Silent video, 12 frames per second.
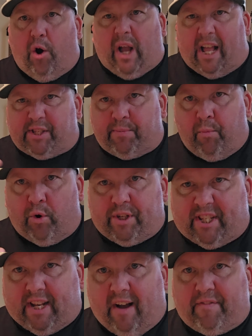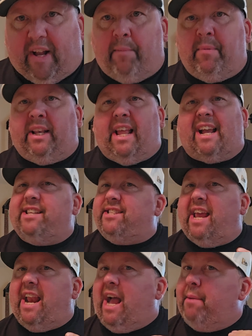Got some more stuff coming. Like I
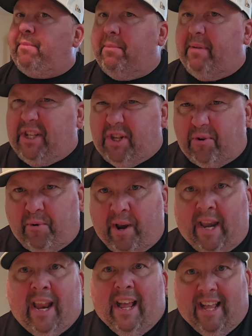said, I'm going to be doing